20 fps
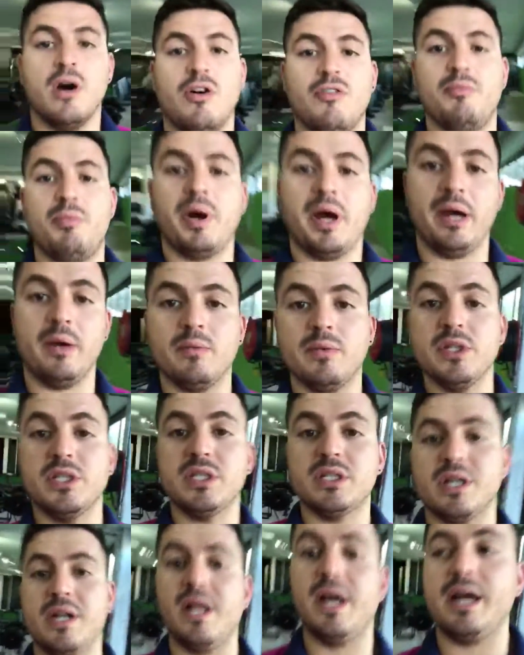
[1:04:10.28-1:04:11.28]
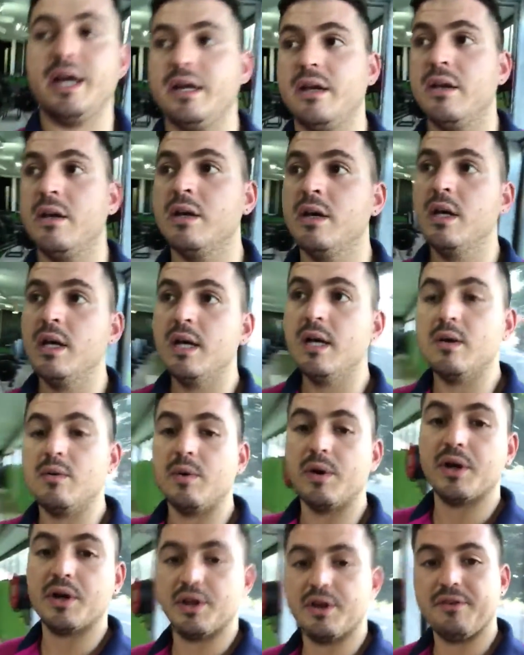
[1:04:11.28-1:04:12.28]
of paint, which today
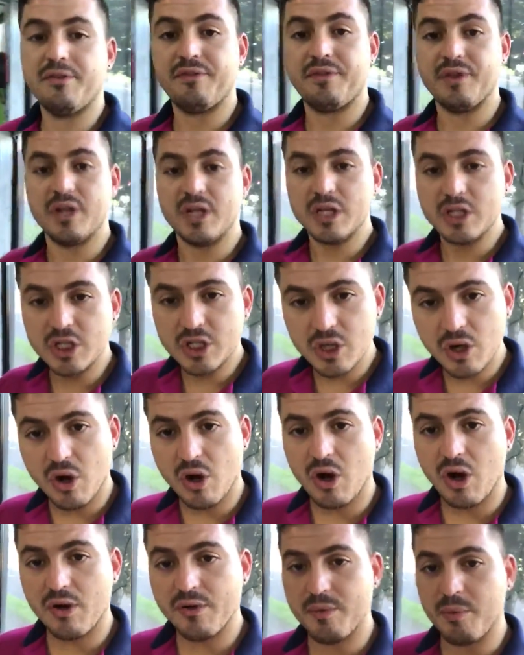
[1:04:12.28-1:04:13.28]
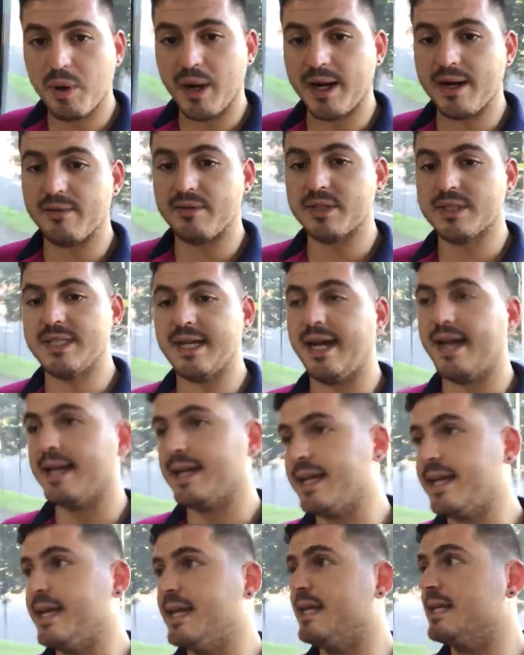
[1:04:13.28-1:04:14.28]
we're gonna finish off. Plan of
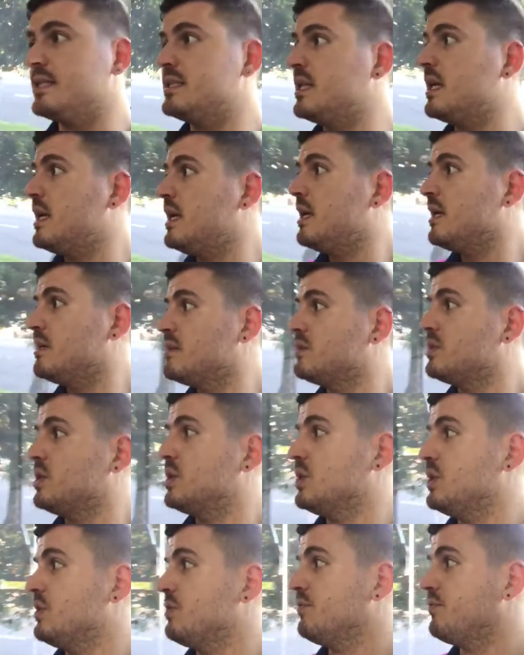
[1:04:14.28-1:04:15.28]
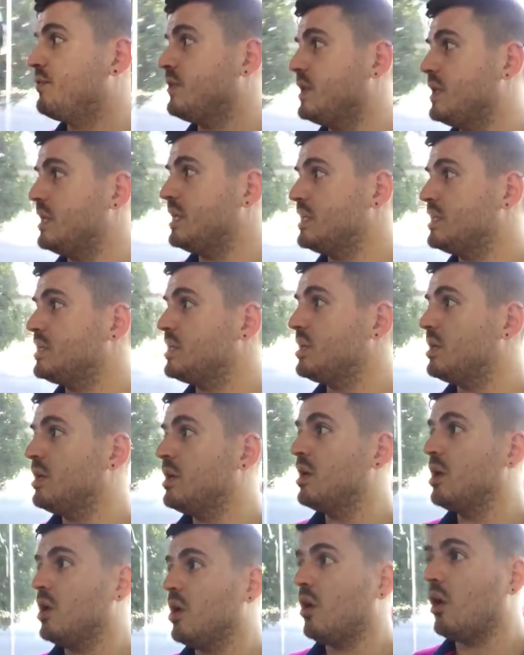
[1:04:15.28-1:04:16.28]
attack is to finish
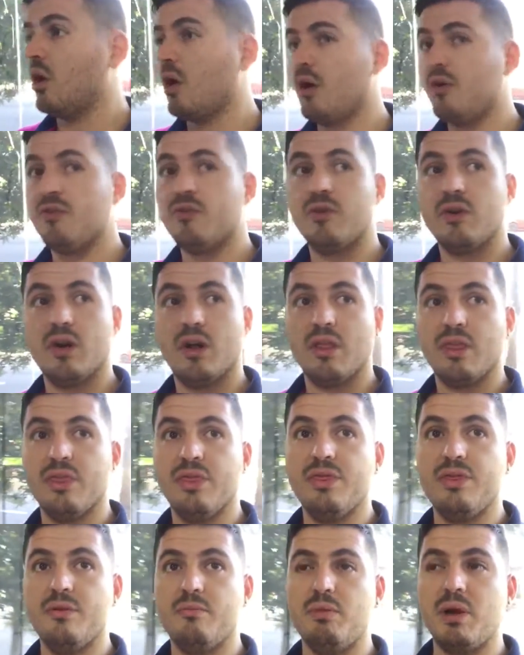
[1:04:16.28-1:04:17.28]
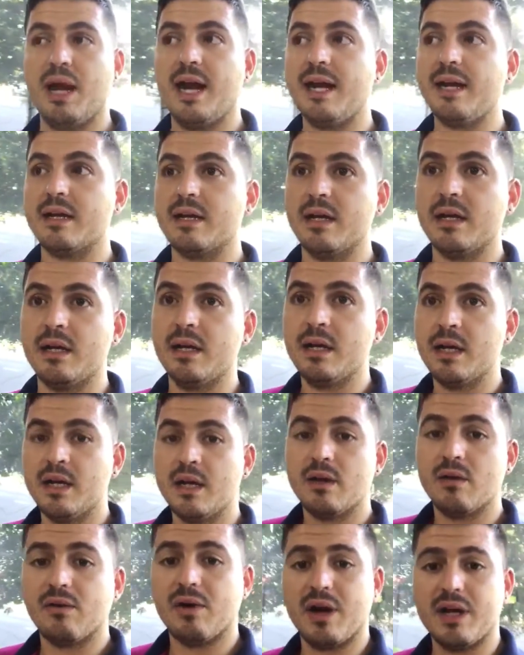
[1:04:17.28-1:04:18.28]
off the black,
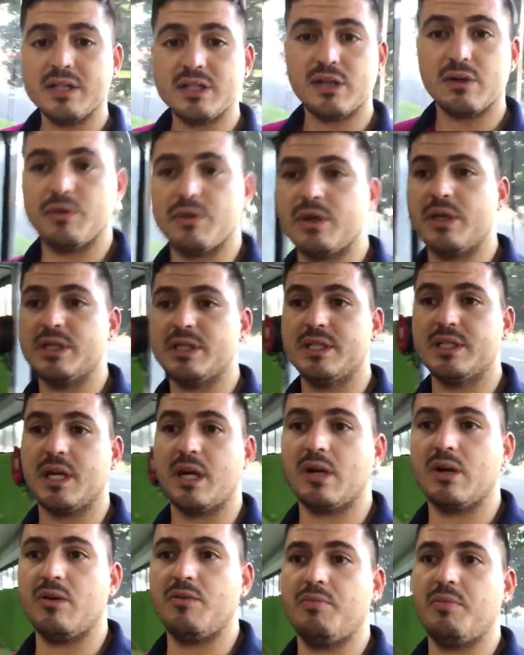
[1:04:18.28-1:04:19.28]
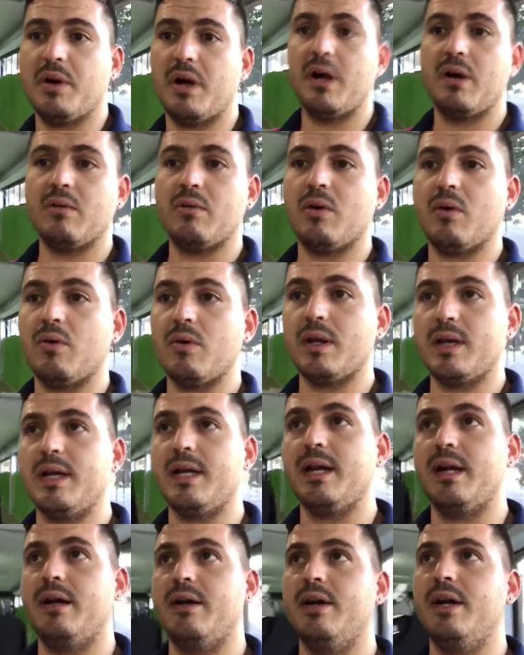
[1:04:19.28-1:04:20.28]
right? So we're gonna start off by
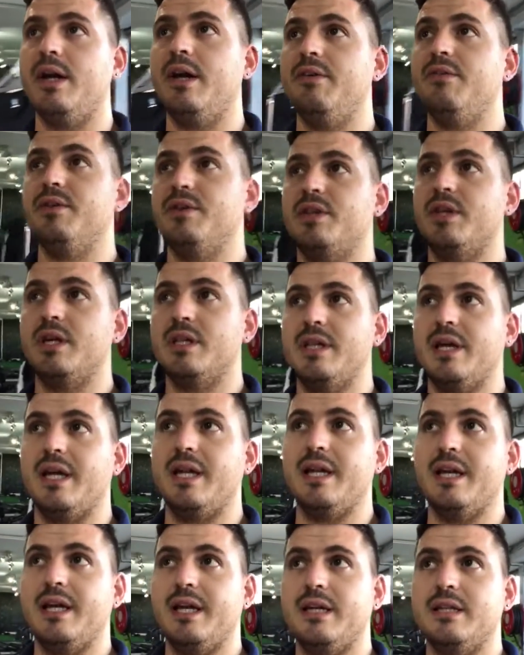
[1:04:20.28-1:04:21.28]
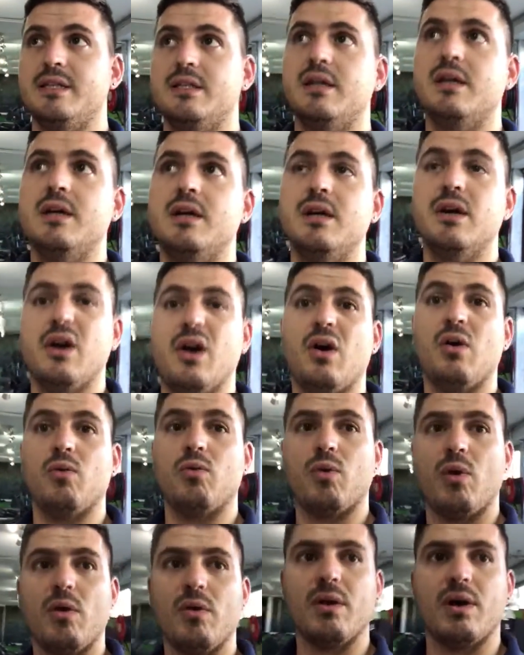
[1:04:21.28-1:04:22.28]
rolling out everything that needs a
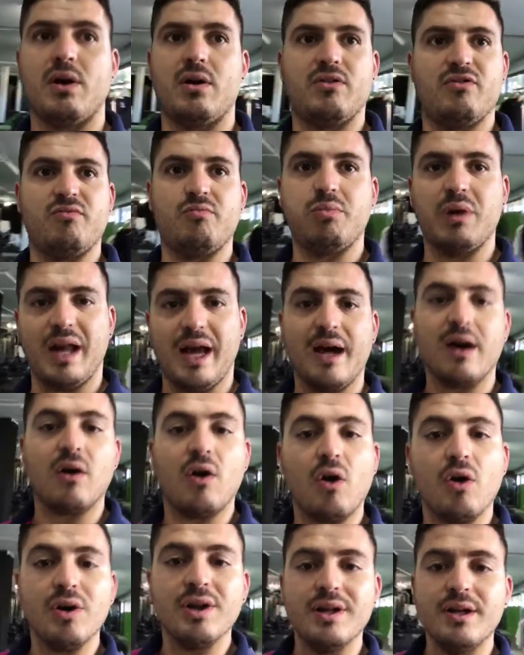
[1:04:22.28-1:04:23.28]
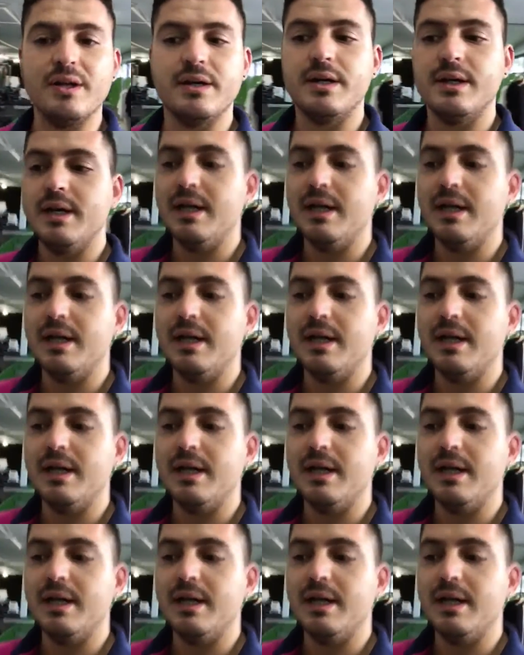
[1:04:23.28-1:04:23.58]
roller of black on it,